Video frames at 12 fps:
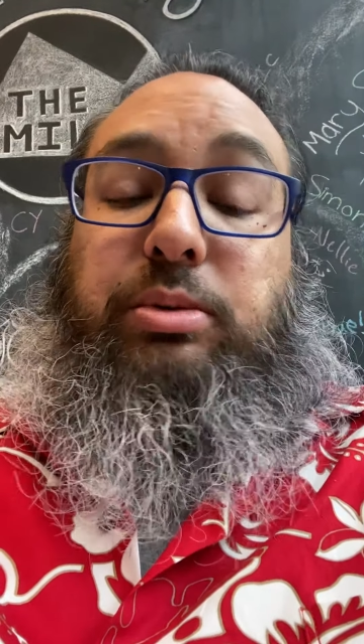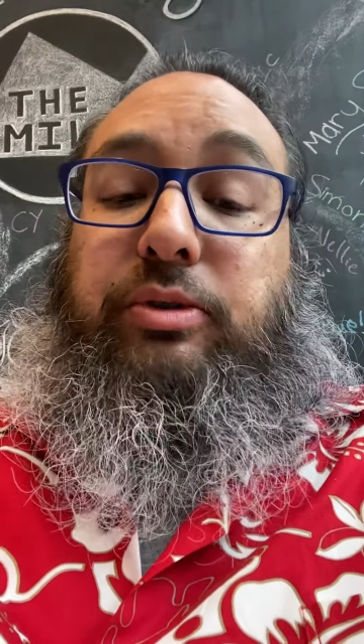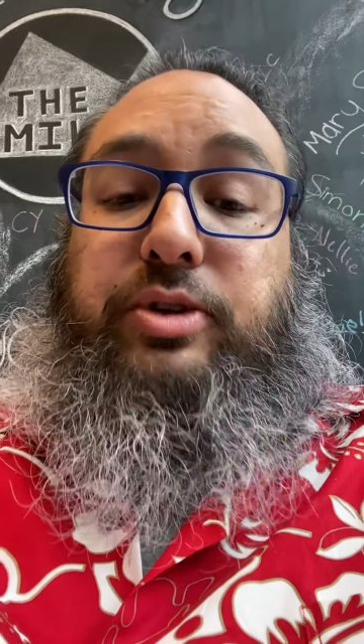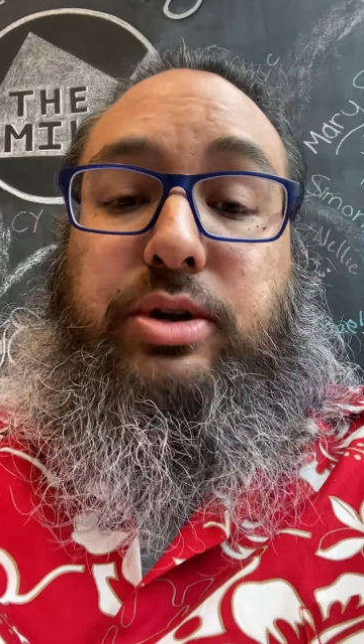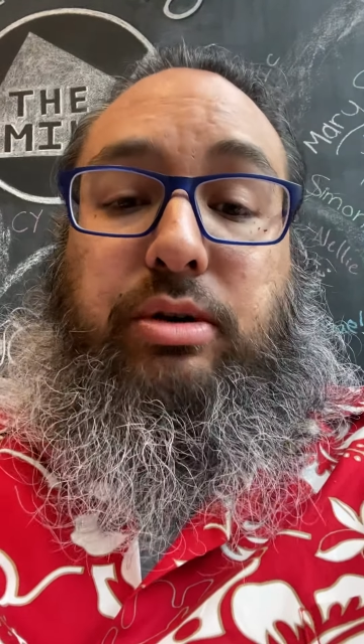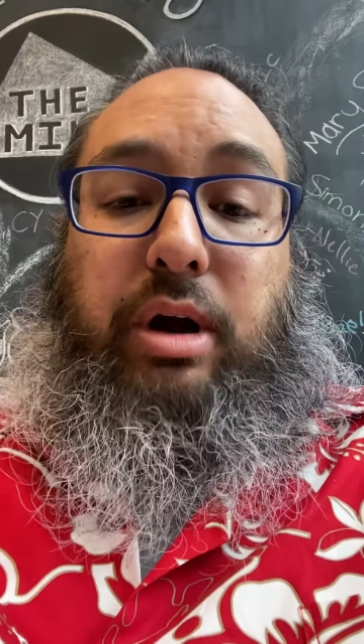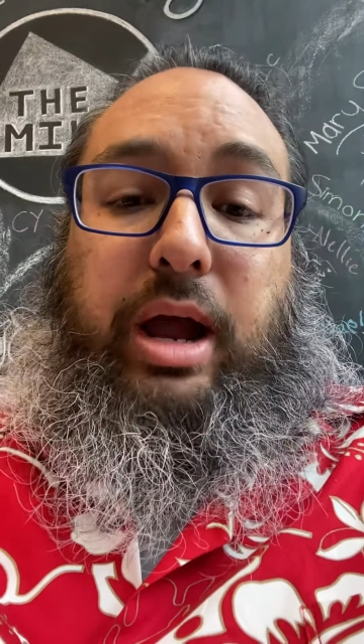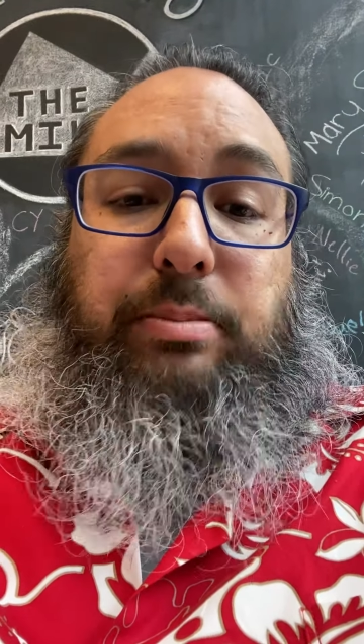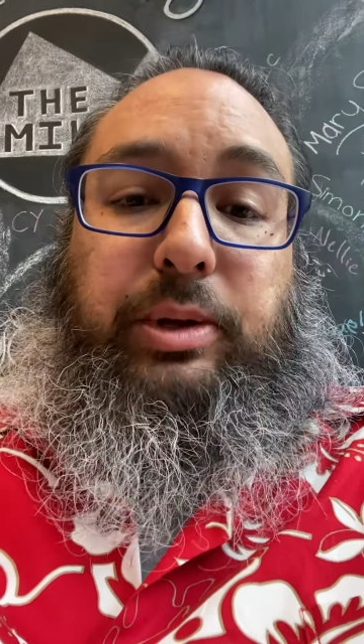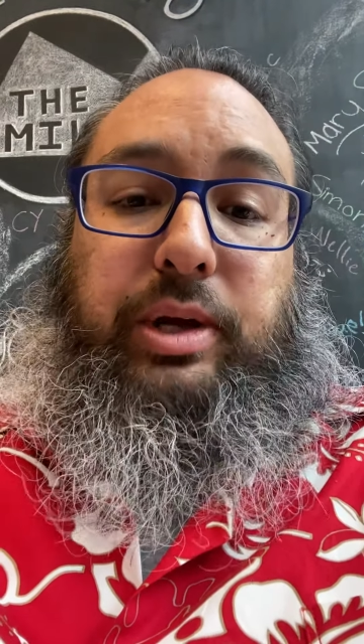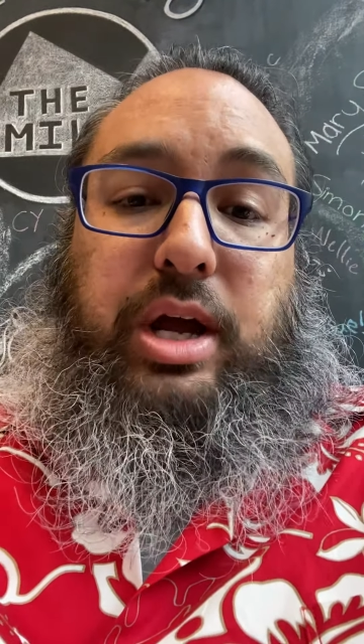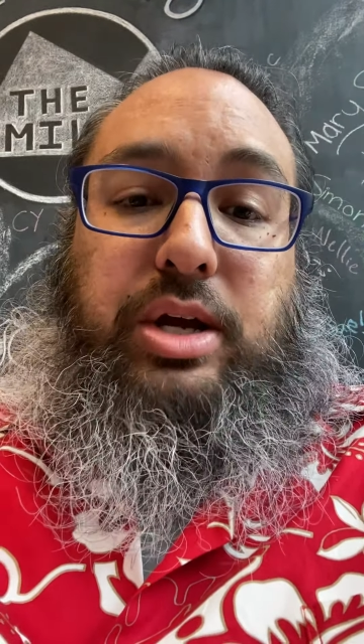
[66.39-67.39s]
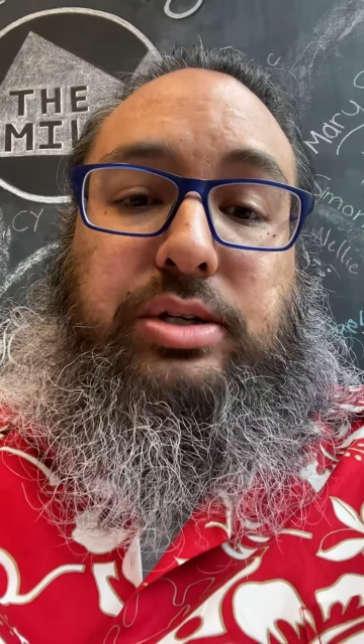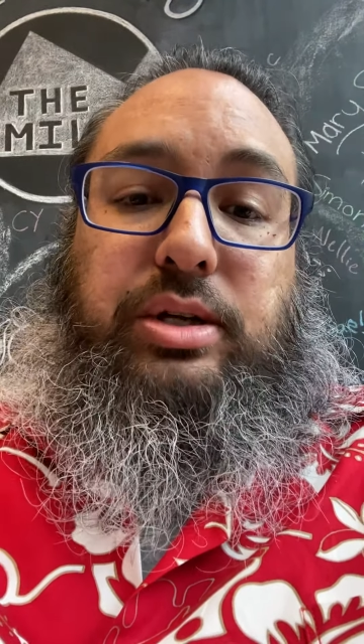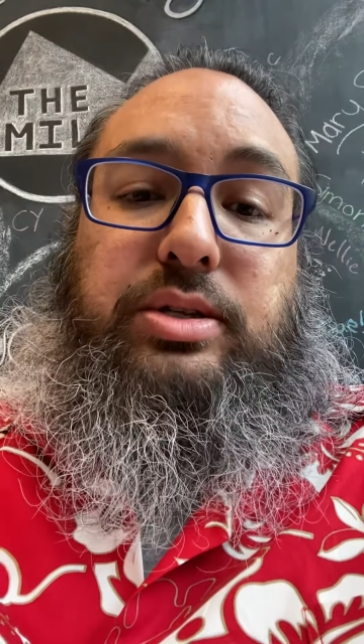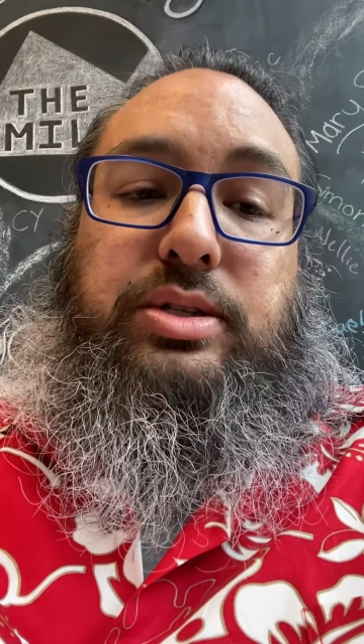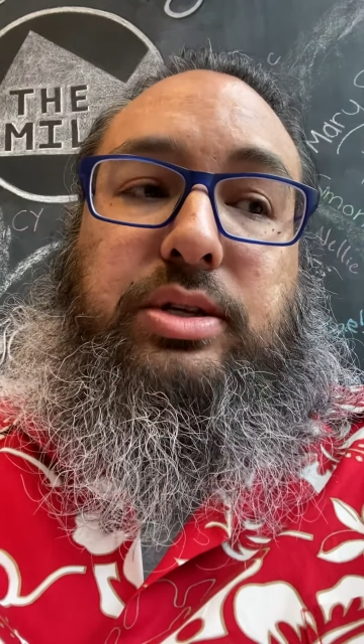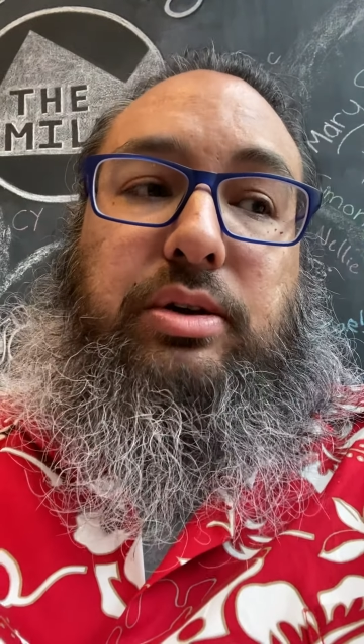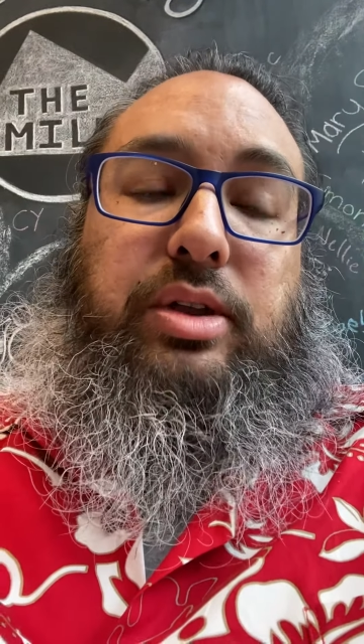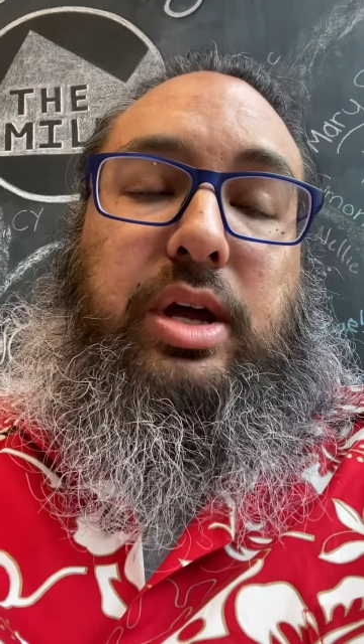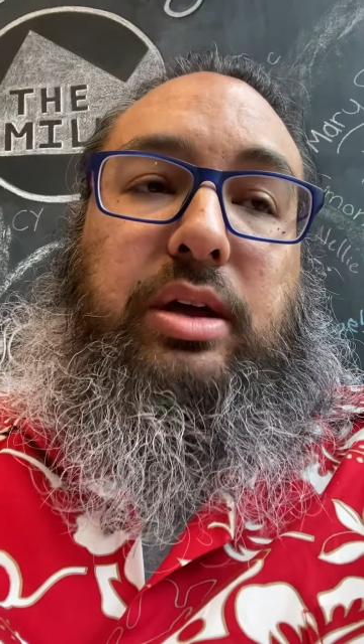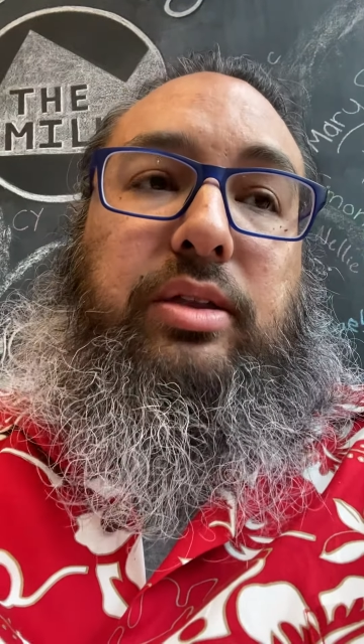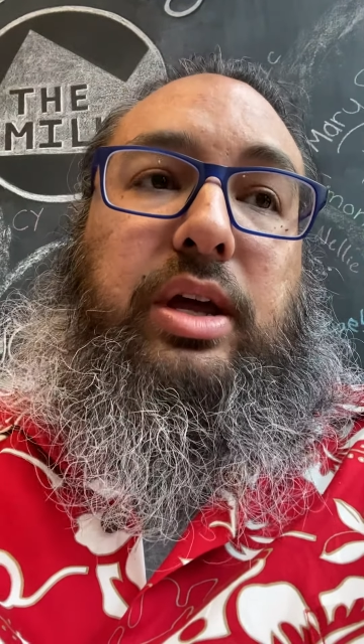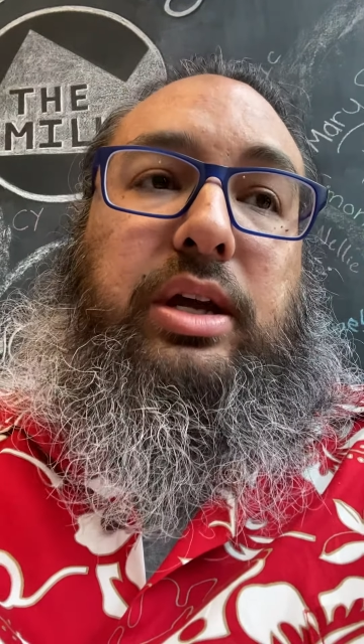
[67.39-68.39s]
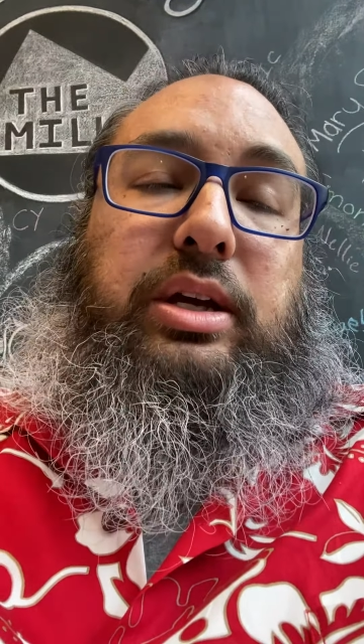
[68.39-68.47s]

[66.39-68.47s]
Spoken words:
review your application so that they